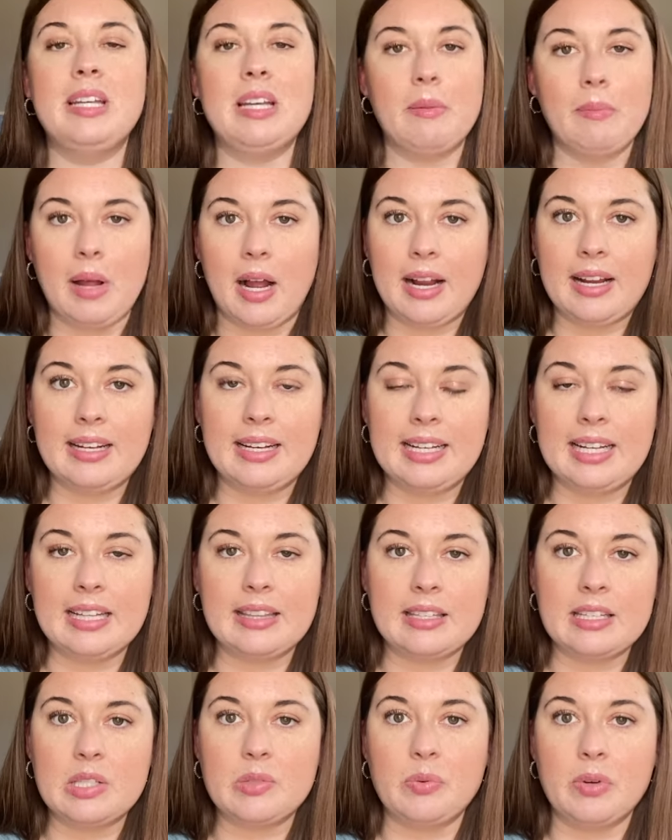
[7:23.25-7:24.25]
I'm not going to get
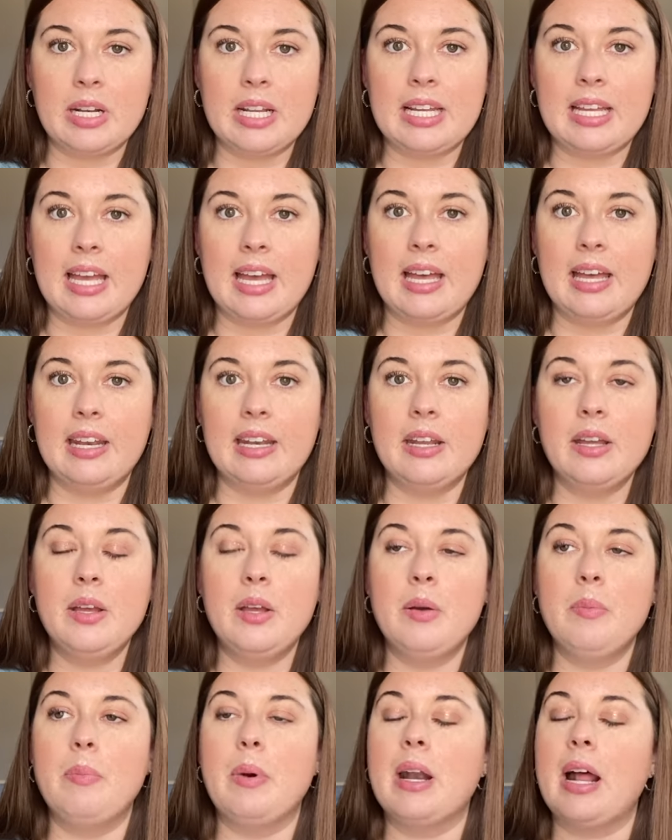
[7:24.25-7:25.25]
this one again,
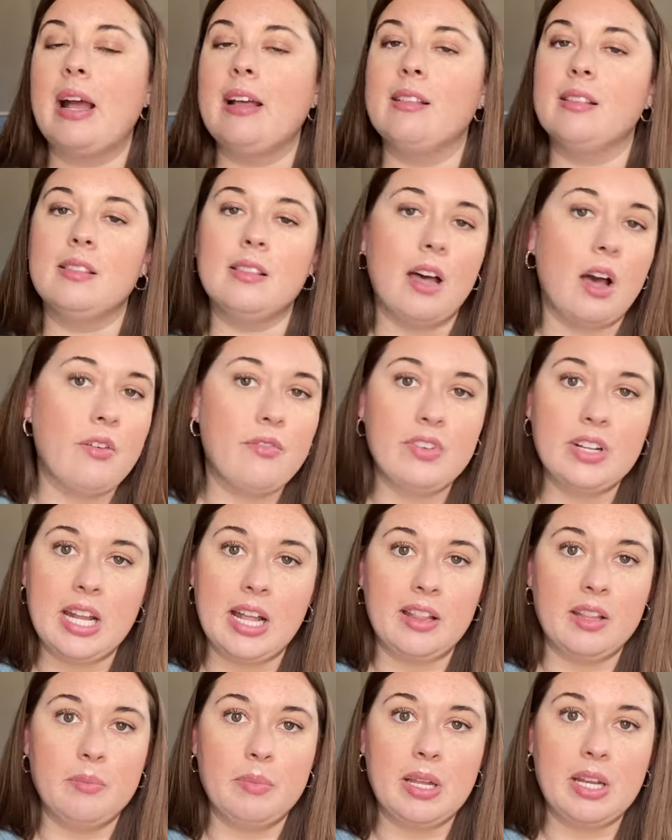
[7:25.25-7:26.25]
but I love
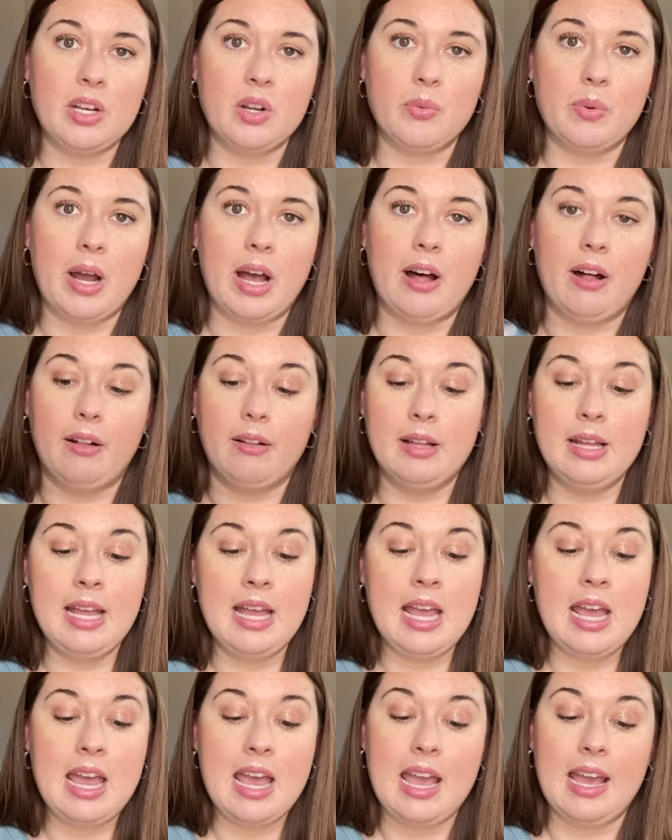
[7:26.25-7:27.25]
Vanilla Bean Noel,
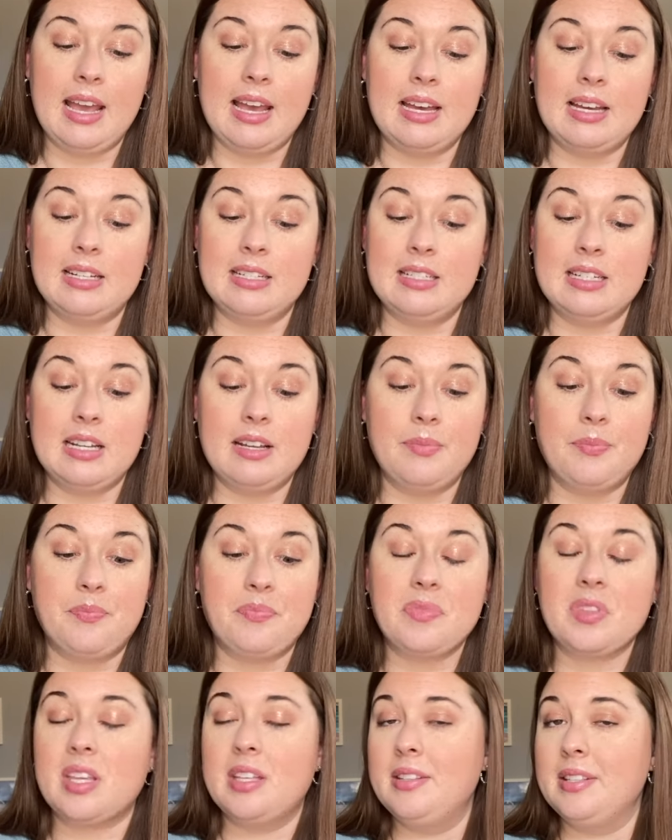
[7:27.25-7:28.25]
and
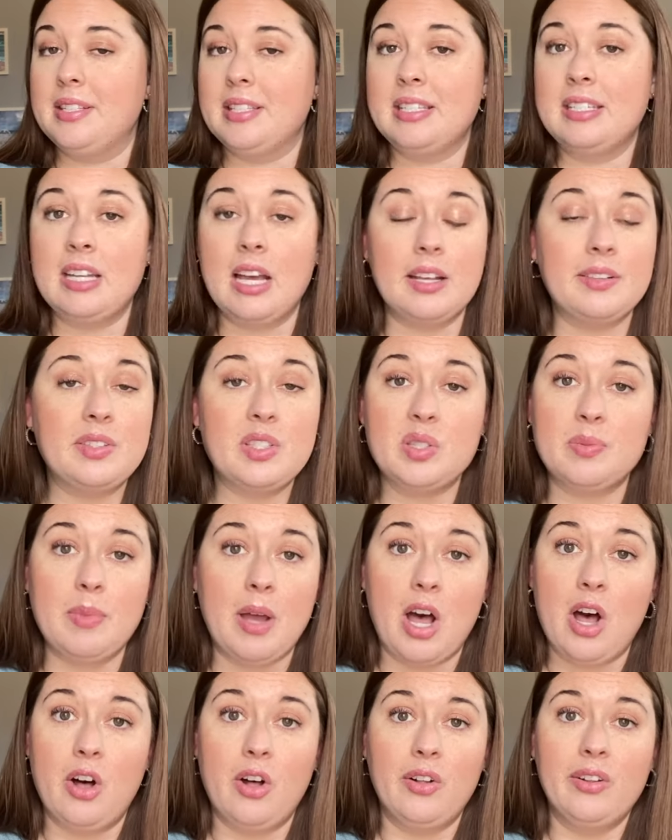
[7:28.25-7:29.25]
this does
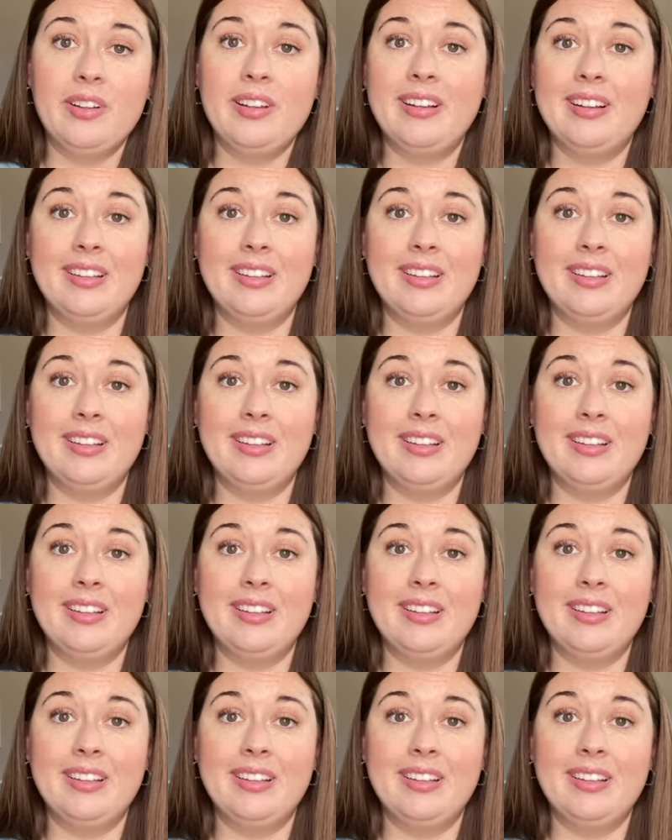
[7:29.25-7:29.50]
smell